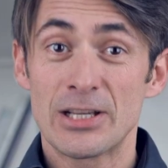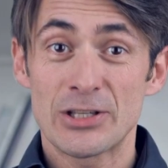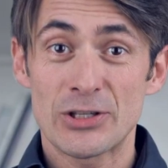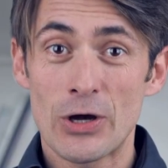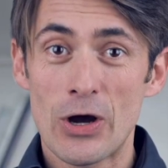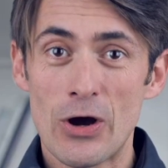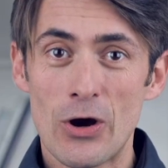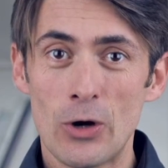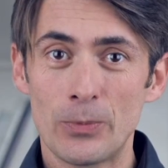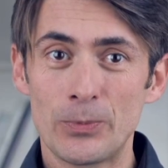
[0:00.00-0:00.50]

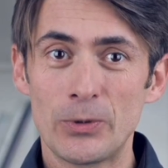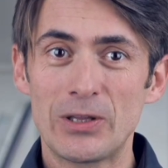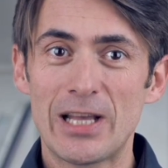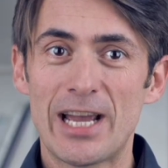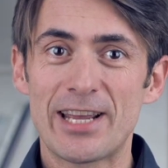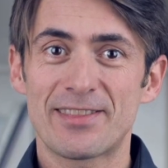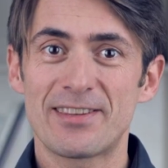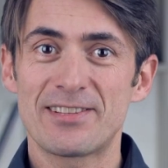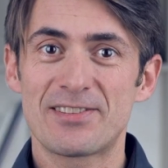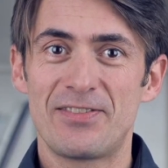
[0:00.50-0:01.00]
So I hope you
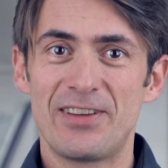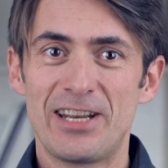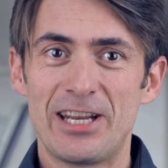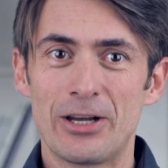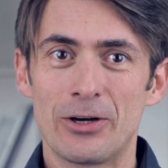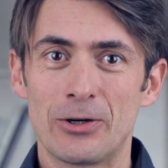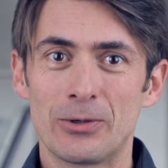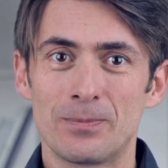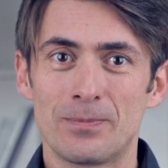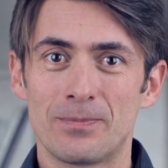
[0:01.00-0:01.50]
liked this
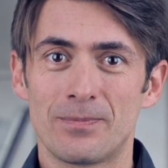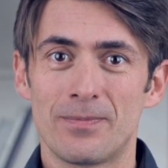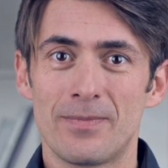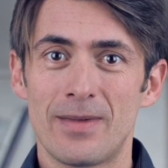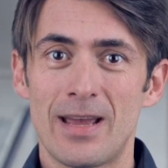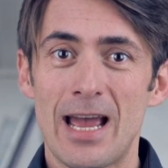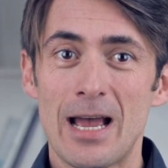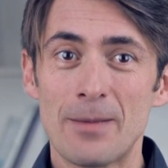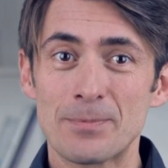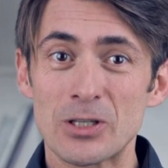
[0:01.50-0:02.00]
video.
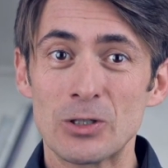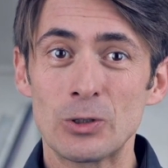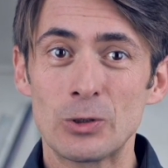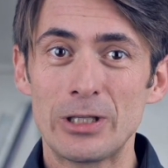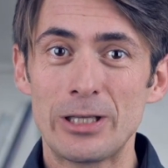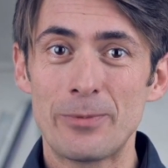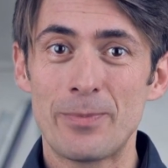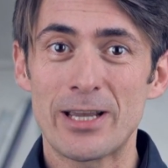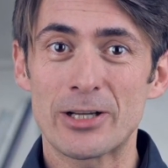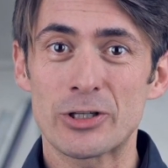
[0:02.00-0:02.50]

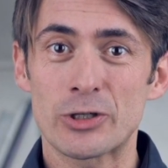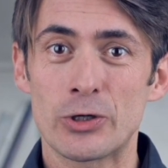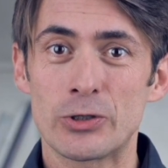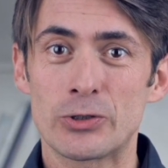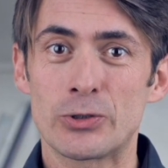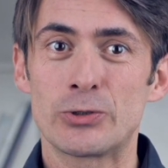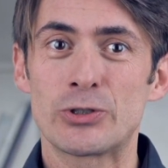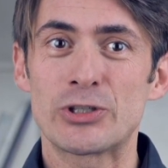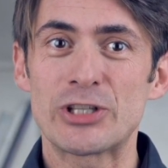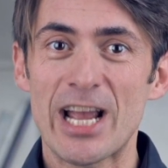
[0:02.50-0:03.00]
Absolutely make sure
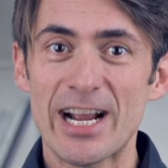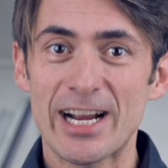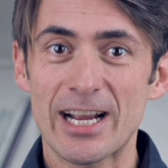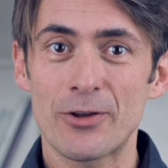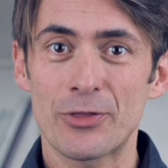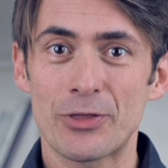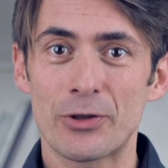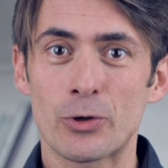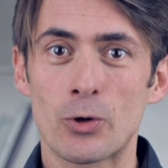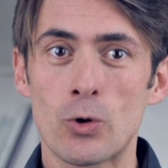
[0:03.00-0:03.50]
to check
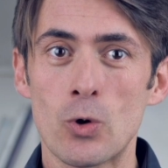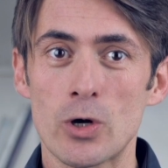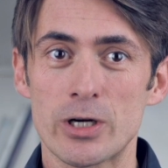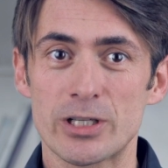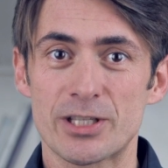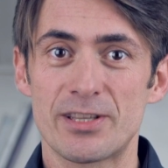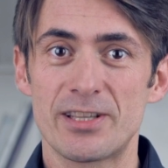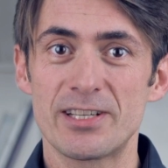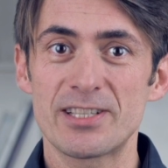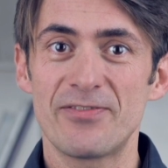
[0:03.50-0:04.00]
out the
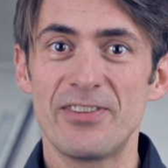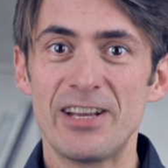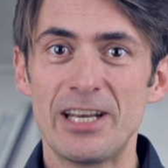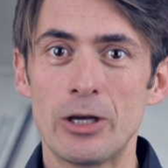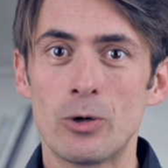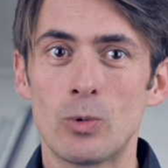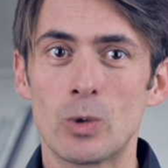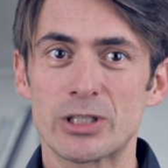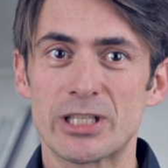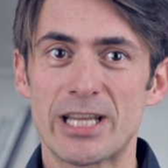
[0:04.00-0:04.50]
course this
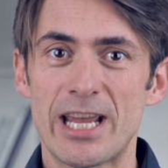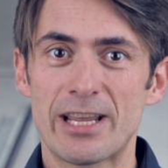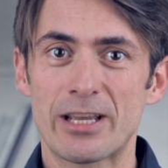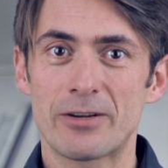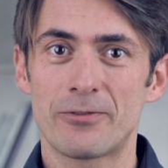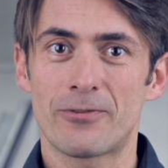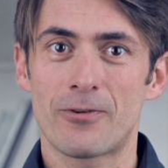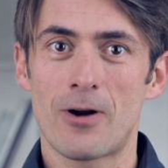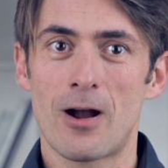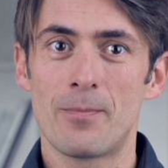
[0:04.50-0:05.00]
video was
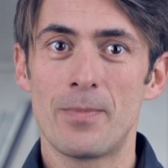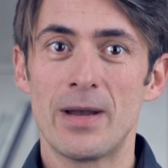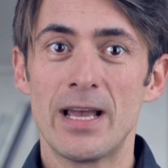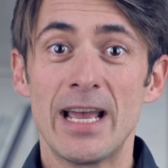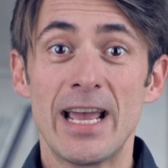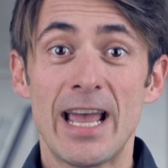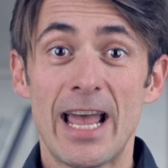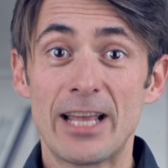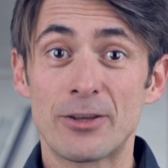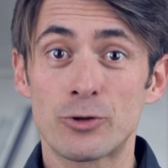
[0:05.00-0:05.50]
taken from
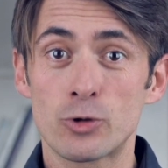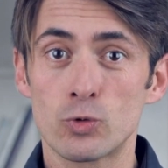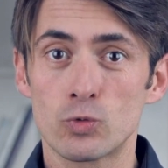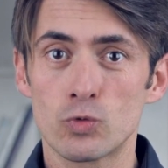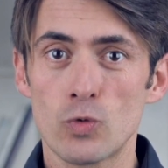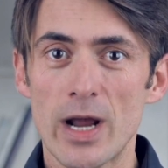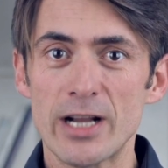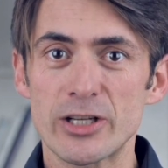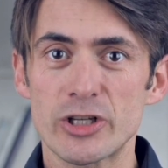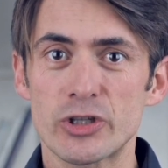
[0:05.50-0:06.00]
and to
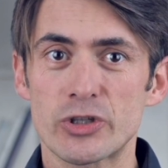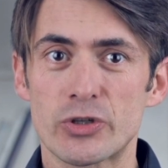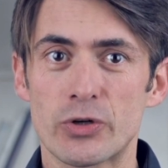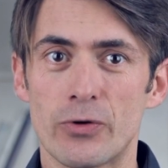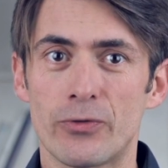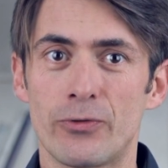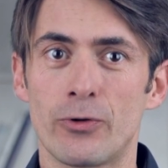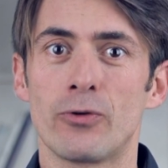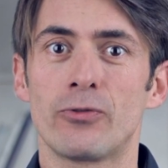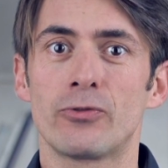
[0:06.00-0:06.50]

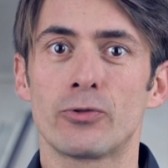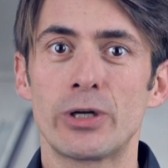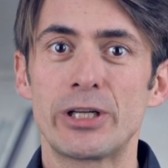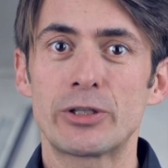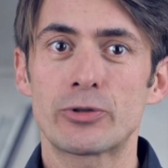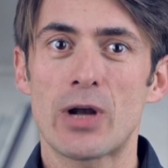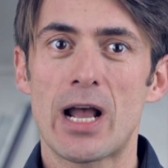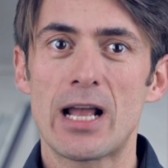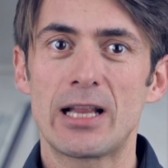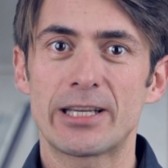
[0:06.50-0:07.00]
register for a free
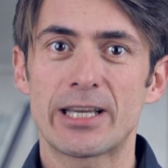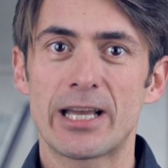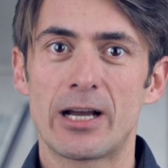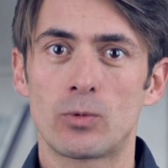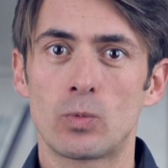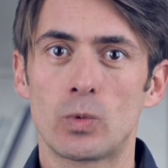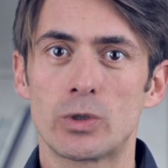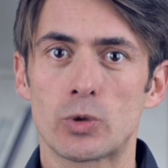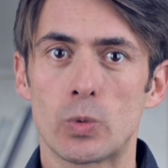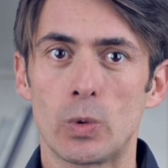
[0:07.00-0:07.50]
trial
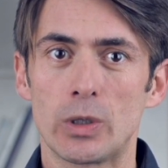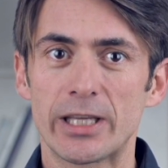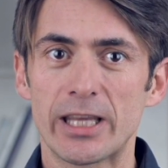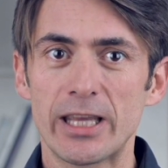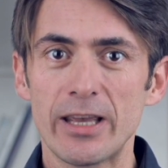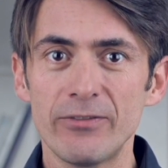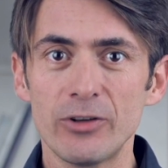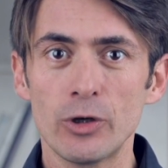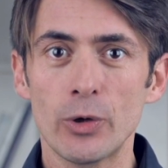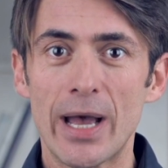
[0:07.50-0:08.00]
account which will
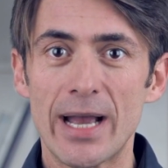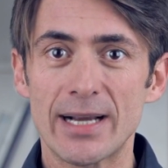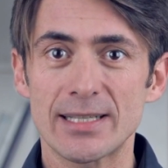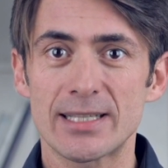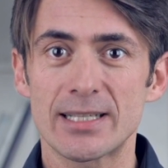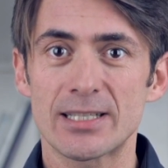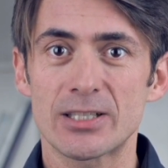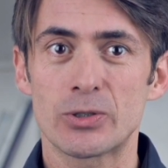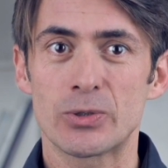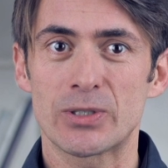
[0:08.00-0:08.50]
give you
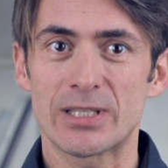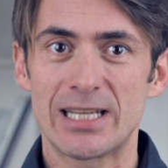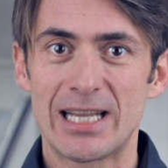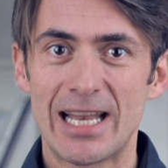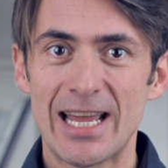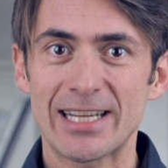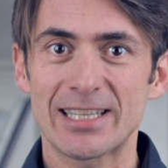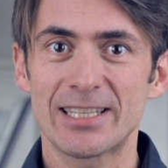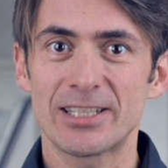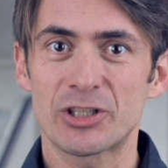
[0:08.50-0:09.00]
access to
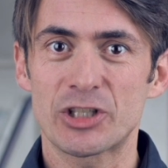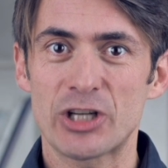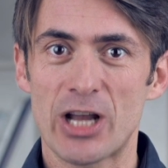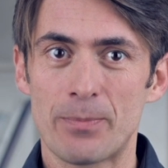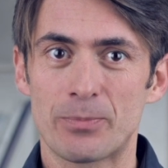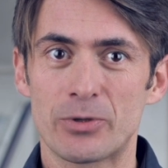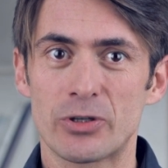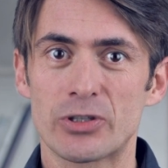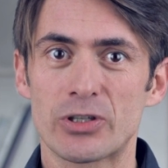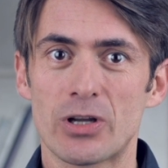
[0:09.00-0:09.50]
selected
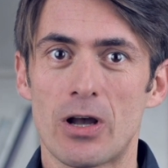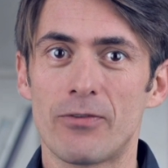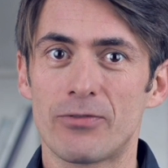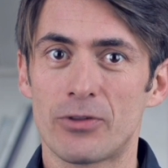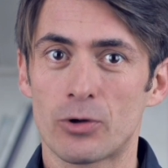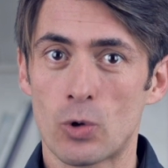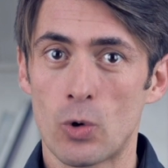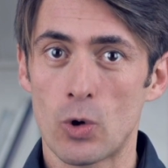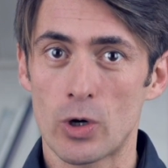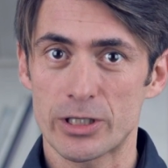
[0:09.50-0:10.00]
chapters of
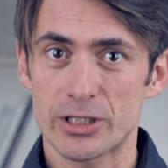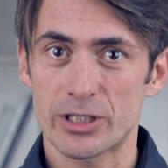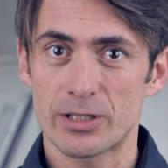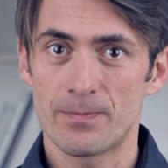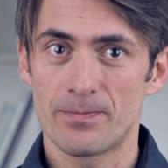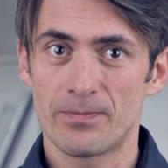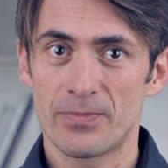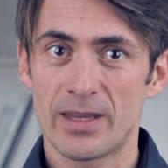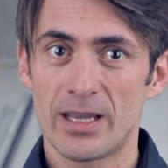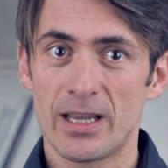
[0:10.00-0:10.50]
the course.
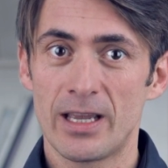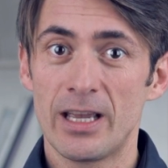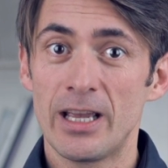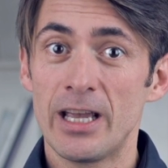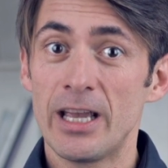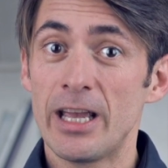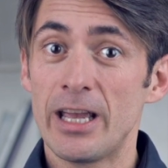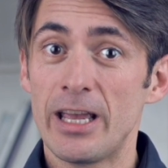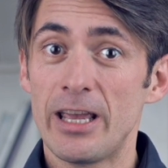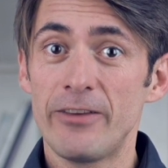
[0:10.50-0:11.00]

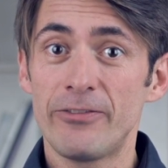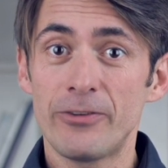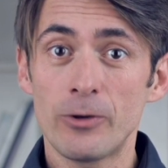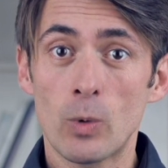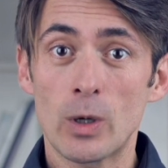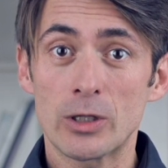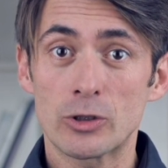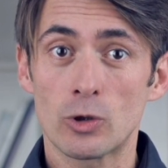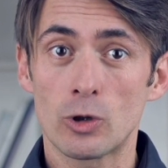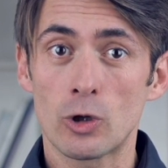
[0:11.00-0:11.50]
If you
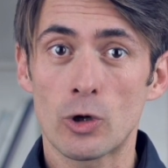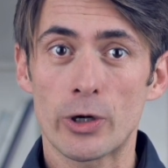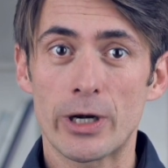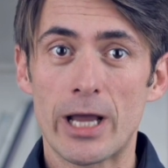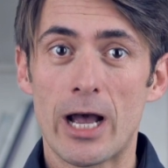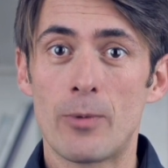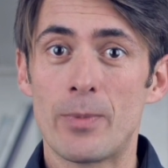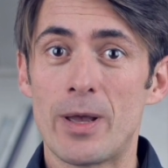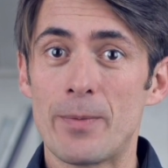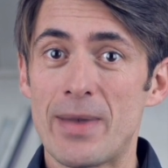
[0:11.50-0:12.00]
want to learn
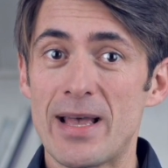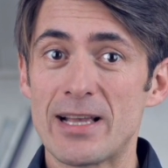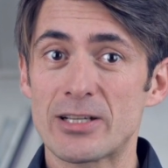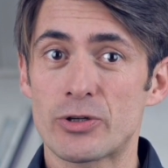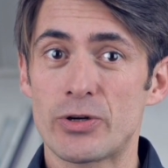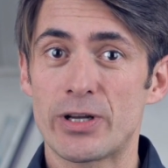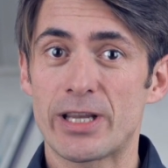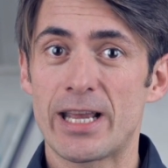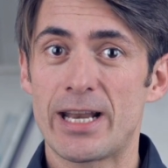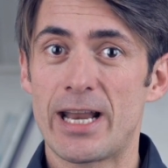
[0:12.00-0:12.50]
how
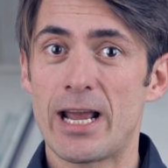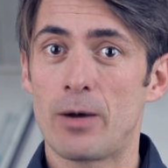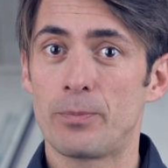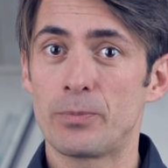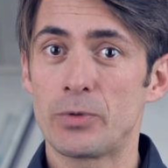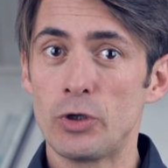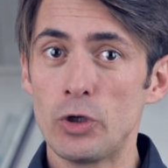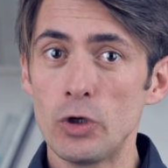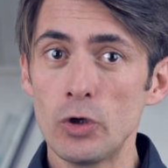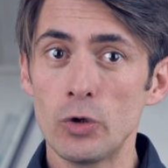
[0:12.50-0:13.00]
Medmastery can help
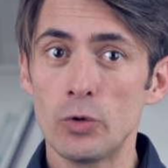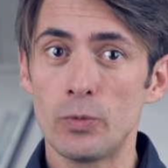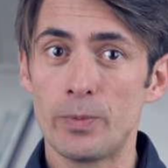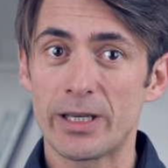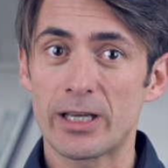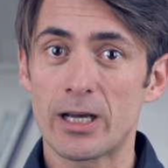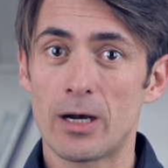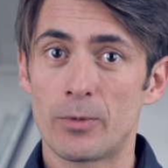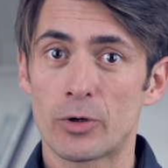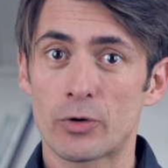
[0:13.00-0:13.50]
you
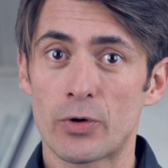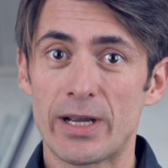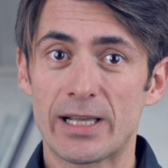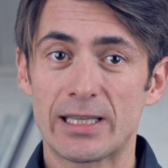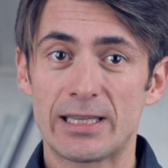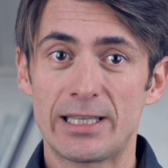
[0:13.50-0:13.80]
become a great